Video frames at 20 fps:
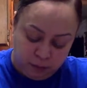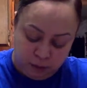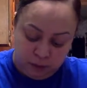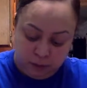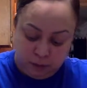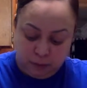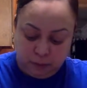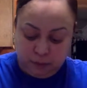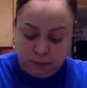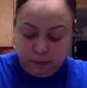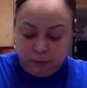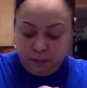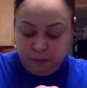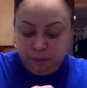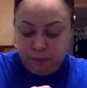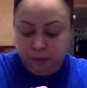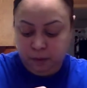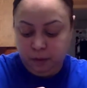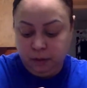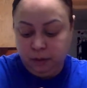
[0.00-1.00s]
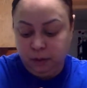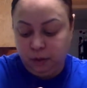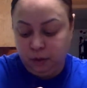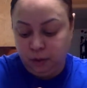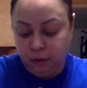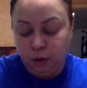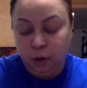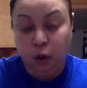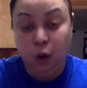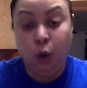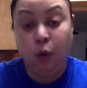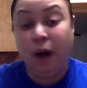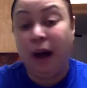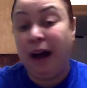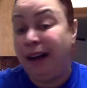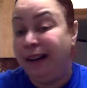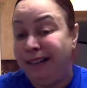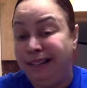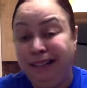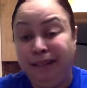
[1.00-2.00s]
The whole
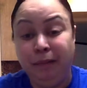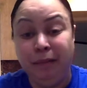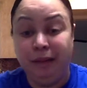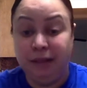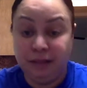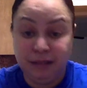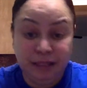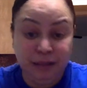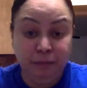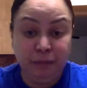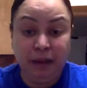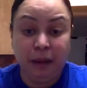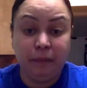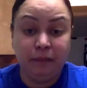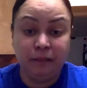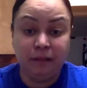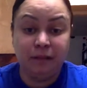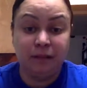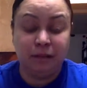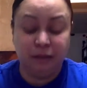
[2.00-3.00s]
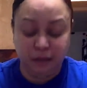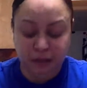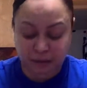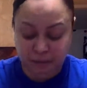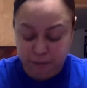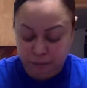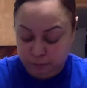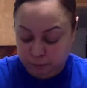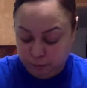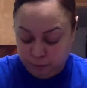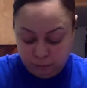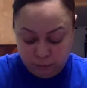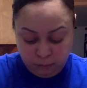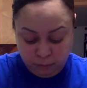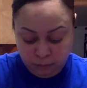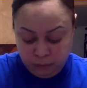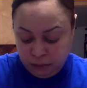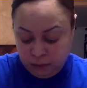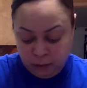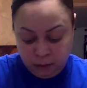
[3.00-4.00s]
anima CPAP to sleep,
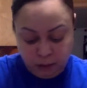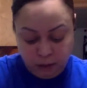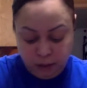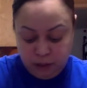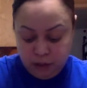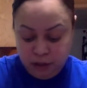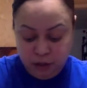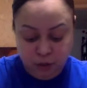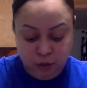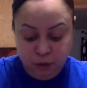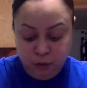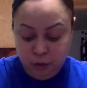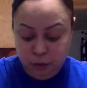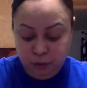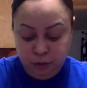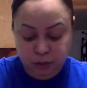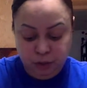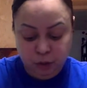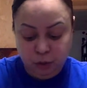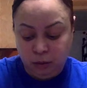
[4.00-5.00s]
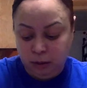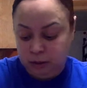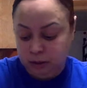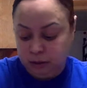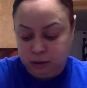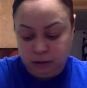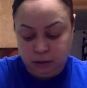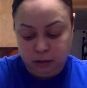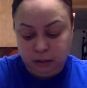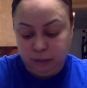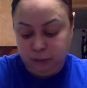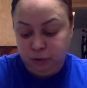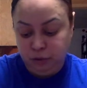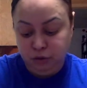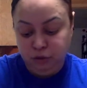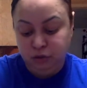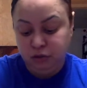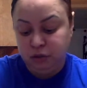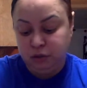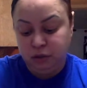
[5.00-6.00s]
you don't need quality sleep.
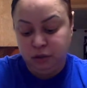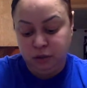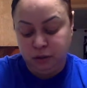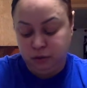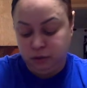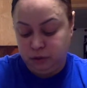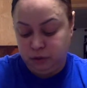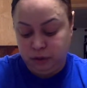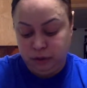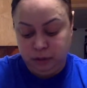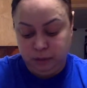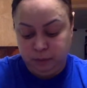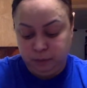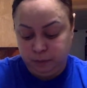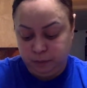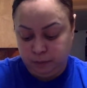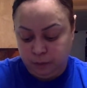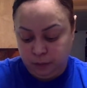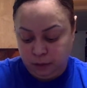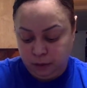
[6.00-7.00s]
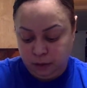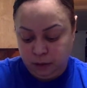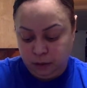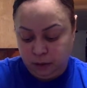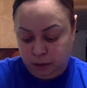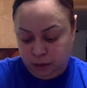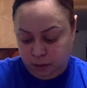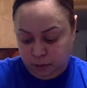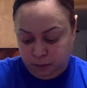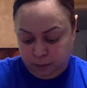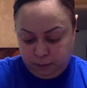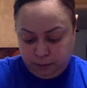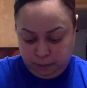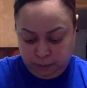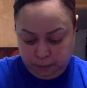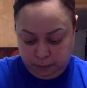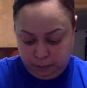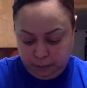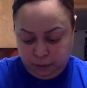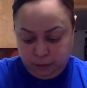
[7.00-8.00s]
You just need to sleep.
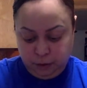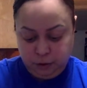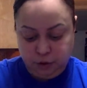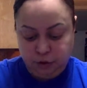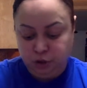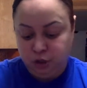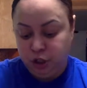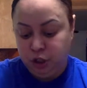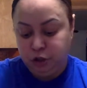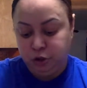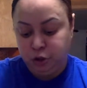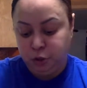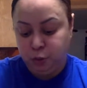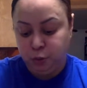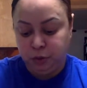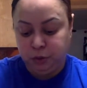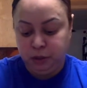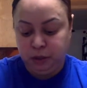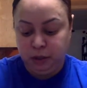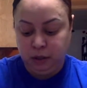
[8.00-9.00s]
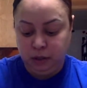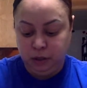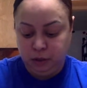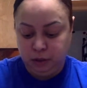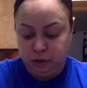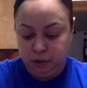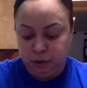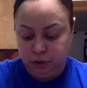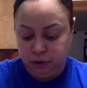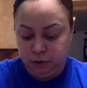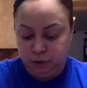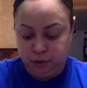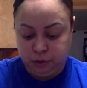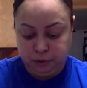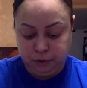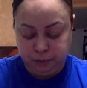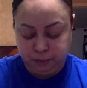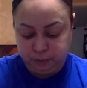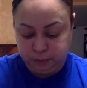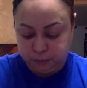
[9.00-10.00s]
She just wanted an
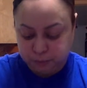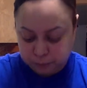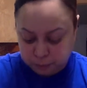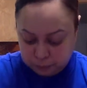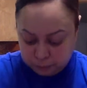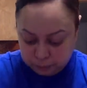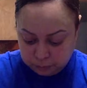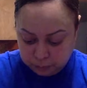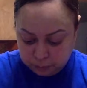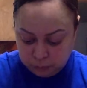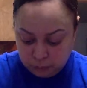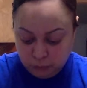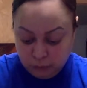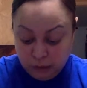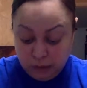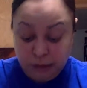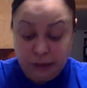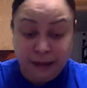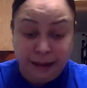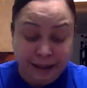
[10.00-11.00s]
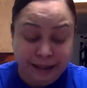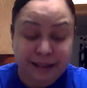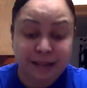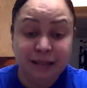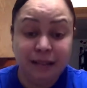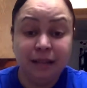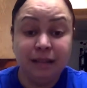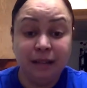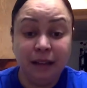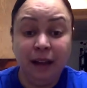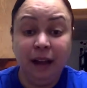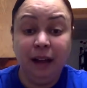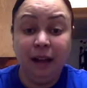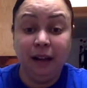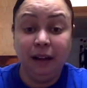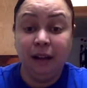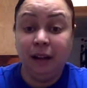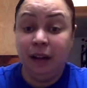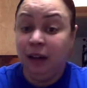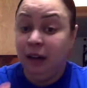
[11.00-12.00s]
excuse. Like he
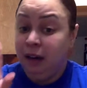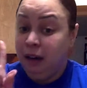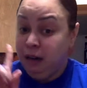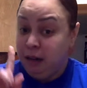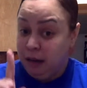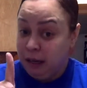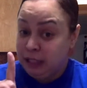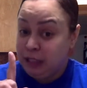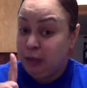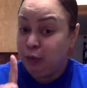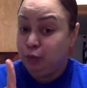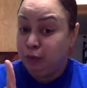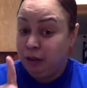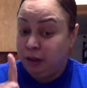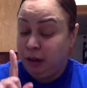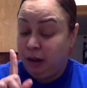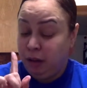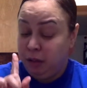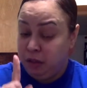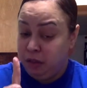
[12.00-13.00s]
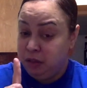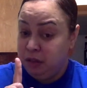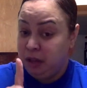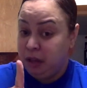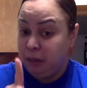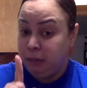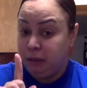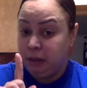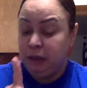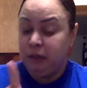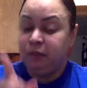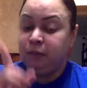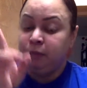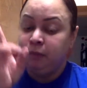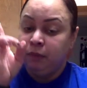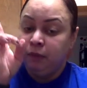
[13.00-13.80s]
said, that's another thing I believe.